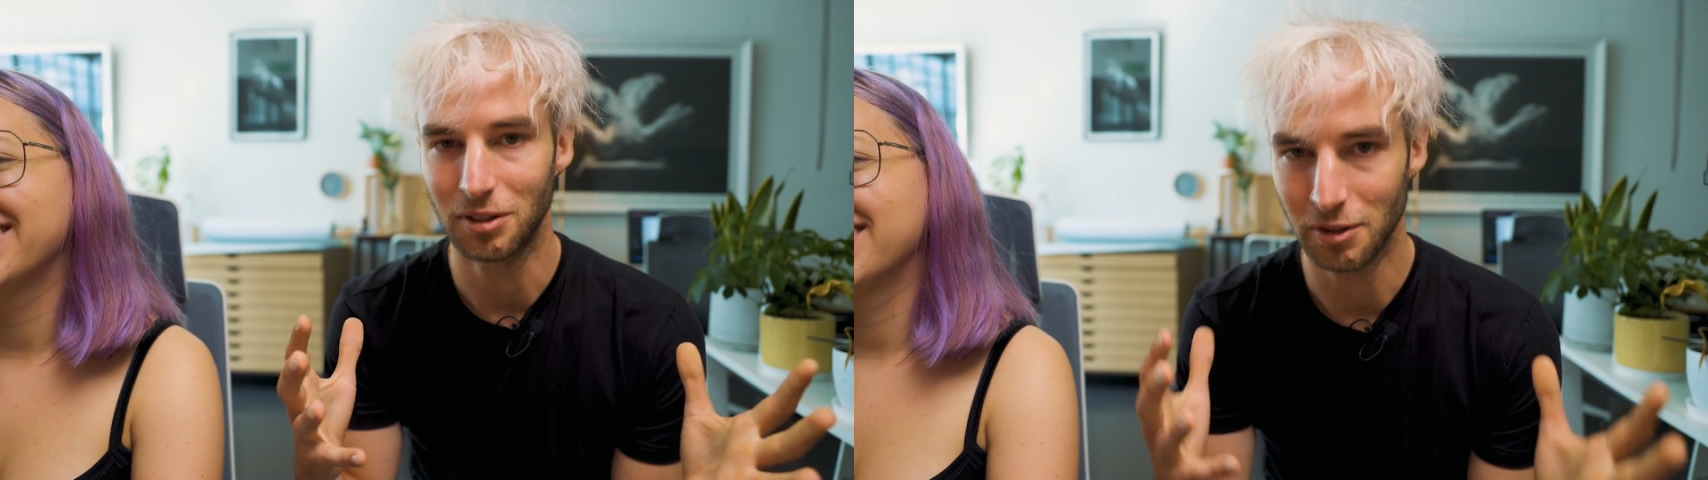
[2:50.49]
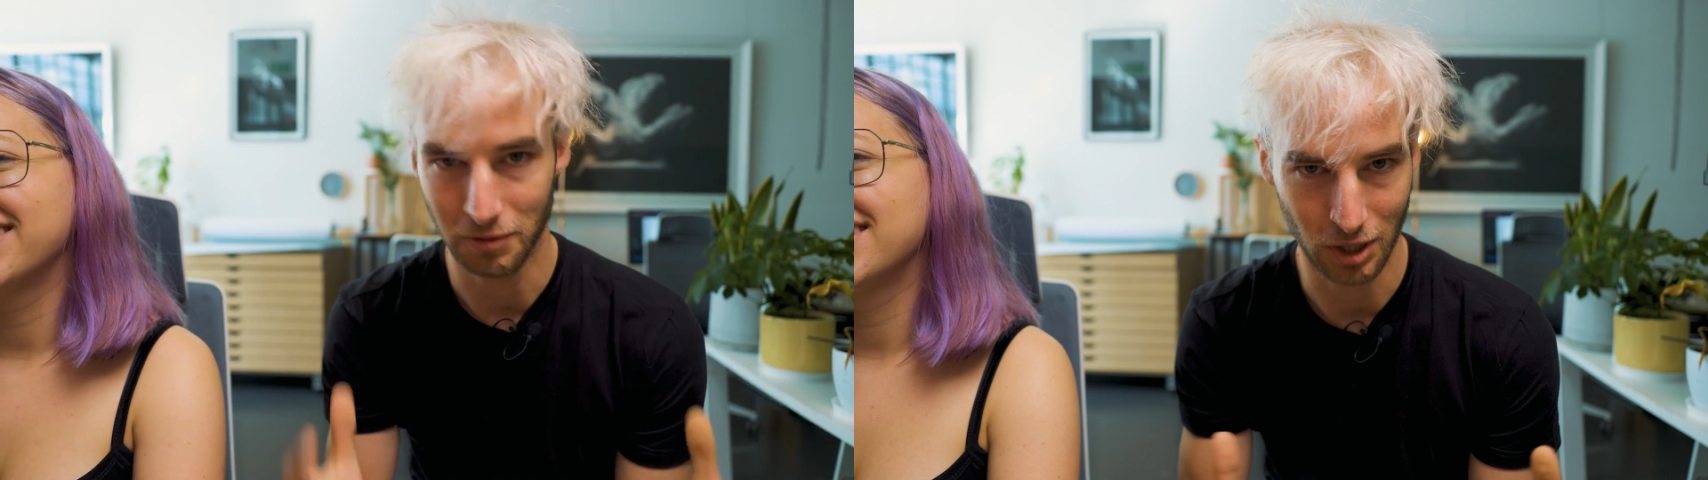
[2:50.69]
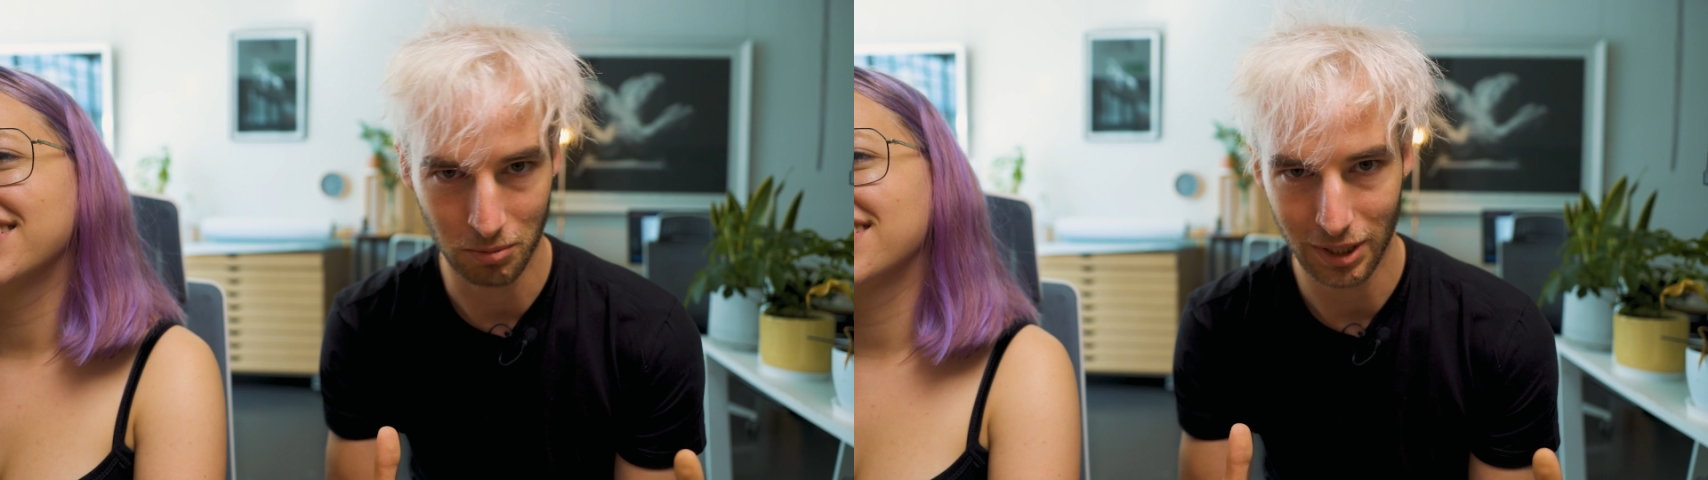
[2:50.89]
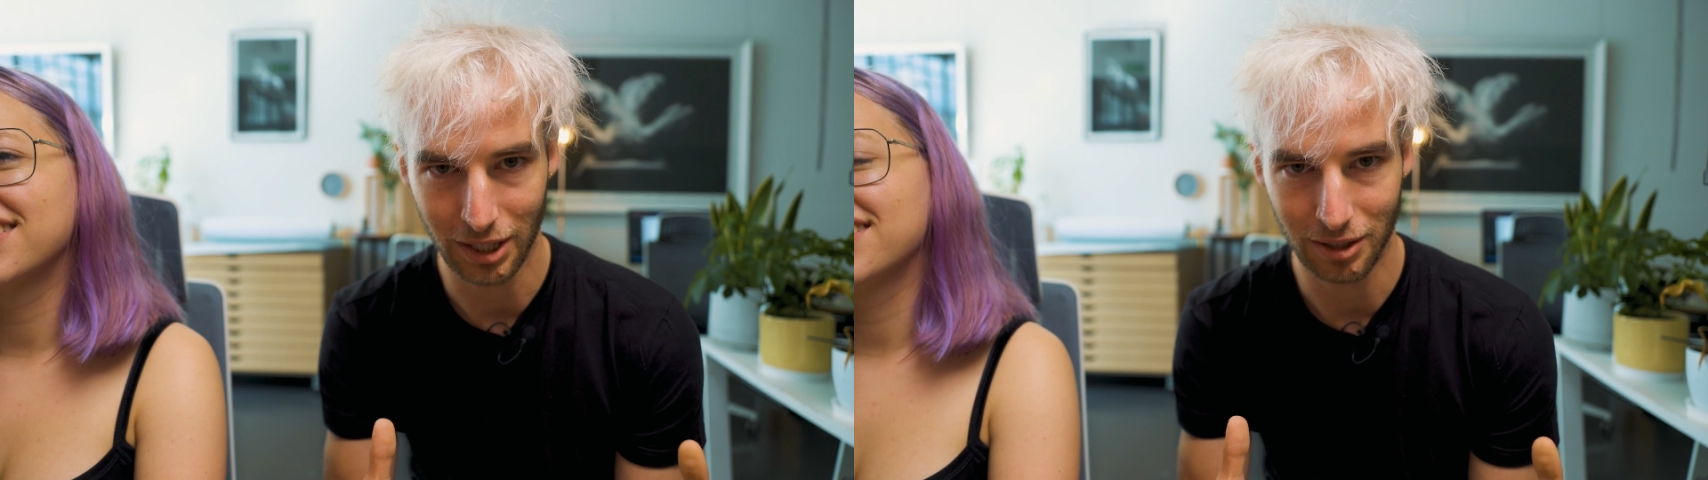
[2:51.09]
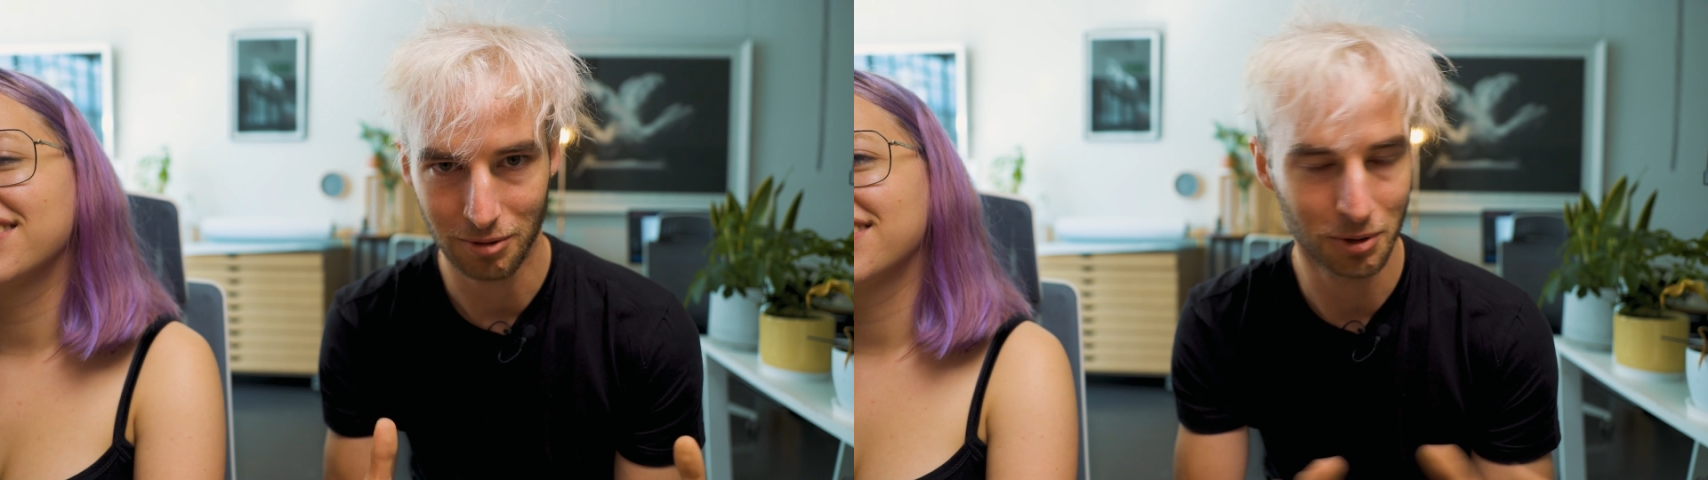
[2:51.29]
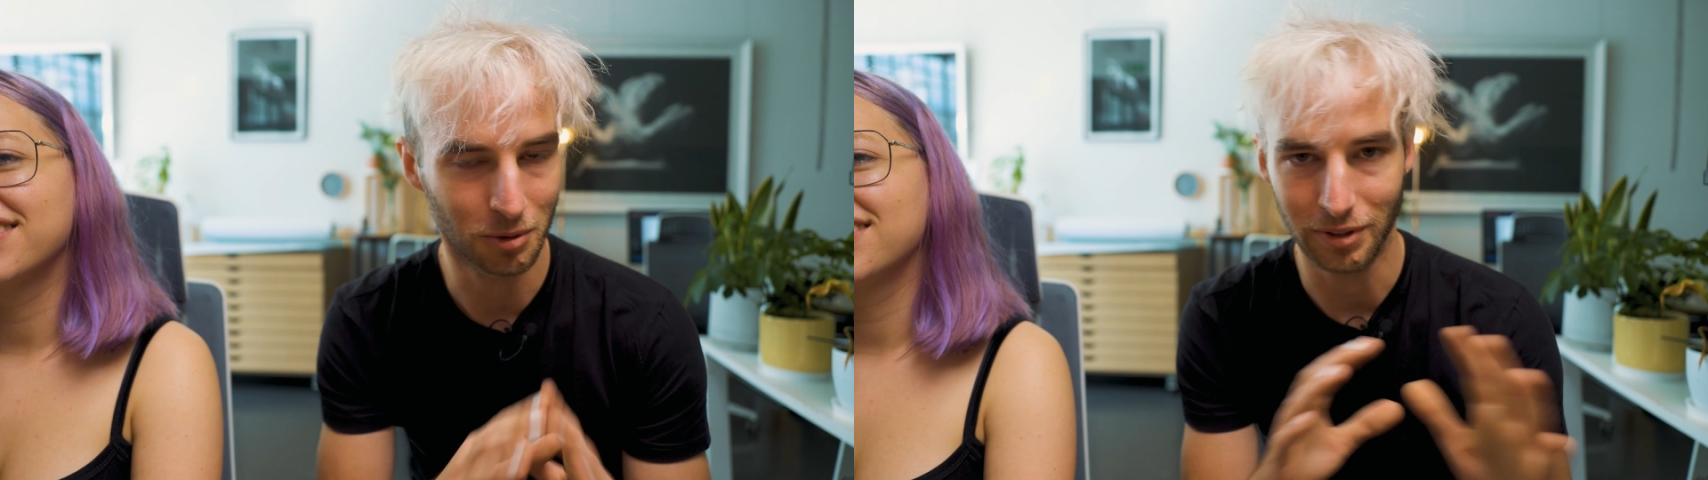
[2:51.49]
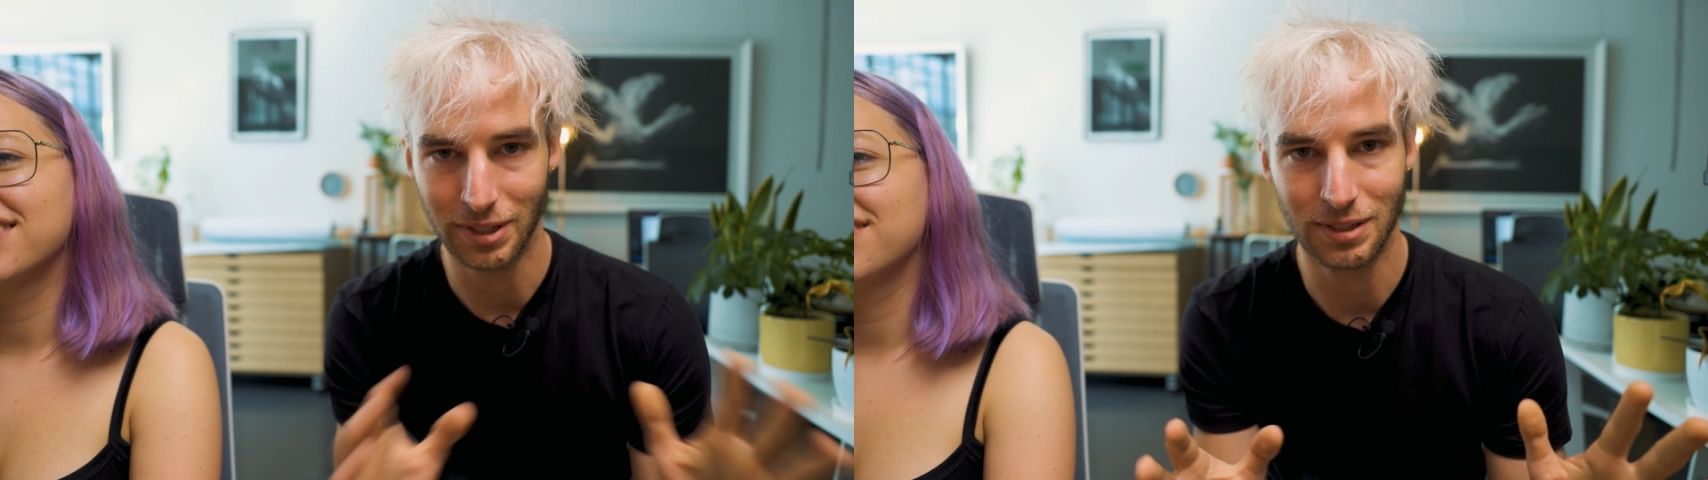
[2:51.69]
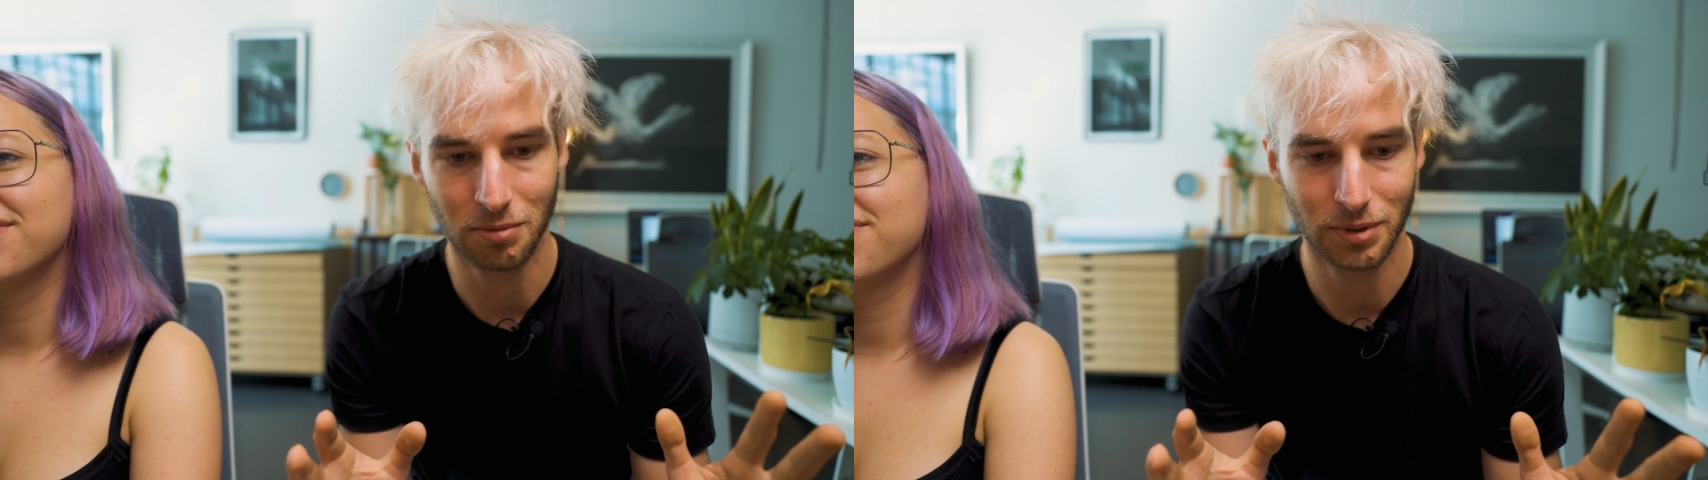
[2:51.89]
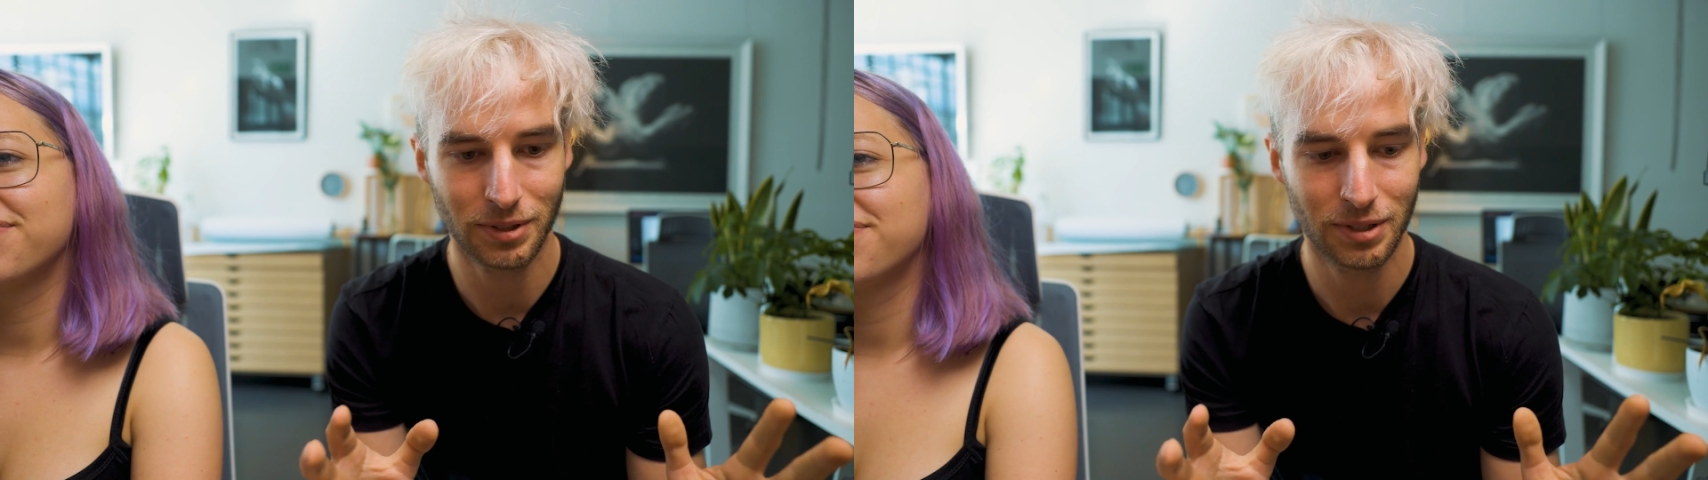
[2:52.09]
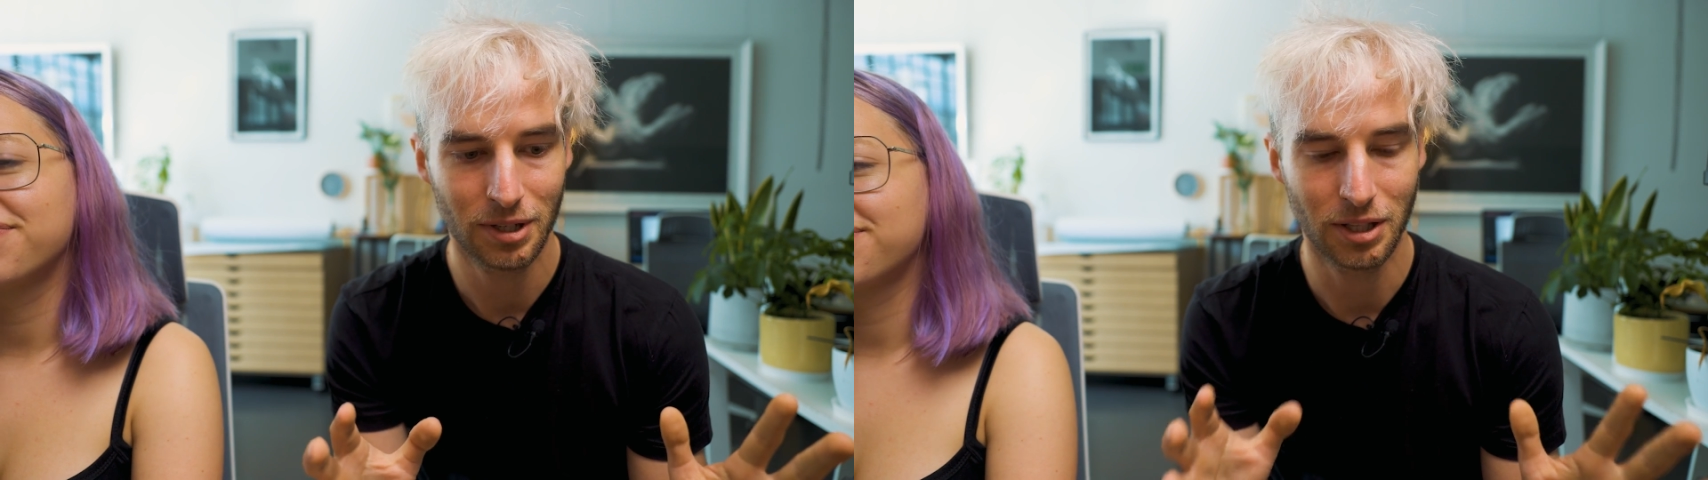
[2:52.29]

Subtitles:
overcomplicated with all of these numbers.